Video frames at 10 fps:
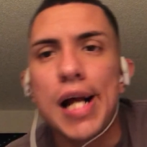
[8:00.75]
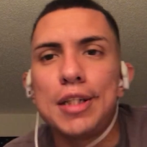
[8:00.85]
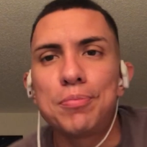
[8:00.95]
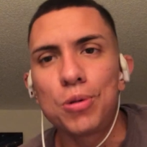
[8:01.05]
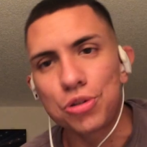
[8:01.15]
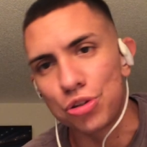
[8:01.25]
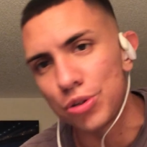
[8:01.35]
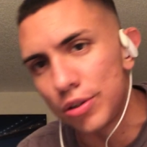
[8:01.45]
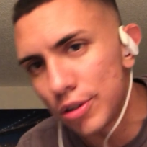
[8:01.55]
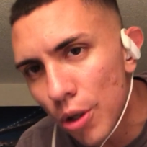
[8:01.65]
ass books are
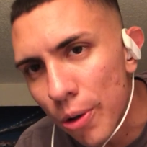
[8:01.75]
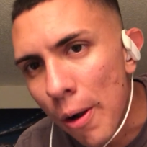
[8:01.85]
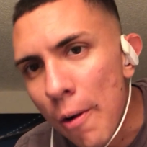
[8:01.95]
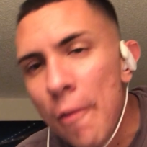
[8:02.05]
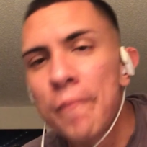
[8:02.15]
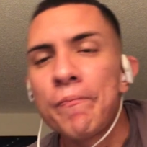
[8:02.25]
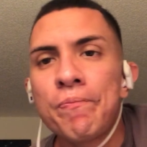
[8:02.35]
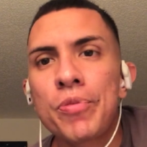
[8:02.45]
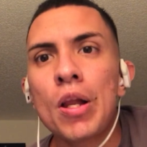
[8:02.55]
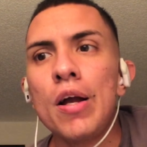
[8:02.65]
trying to tell
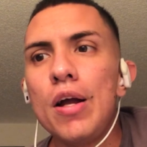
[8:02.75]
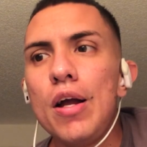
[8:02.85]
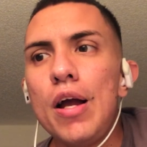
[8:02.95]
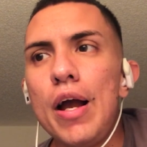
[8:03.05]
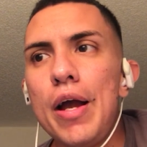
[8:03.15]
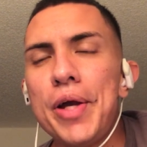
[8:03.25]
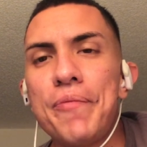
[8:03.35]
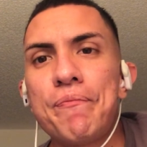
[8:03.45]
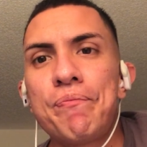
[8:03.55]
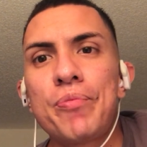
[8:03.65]
you. And